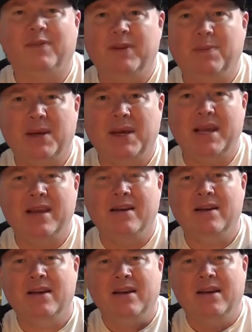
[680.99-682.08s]
50p
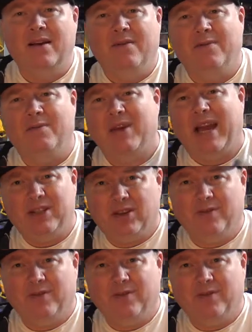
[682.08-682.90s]
from Cash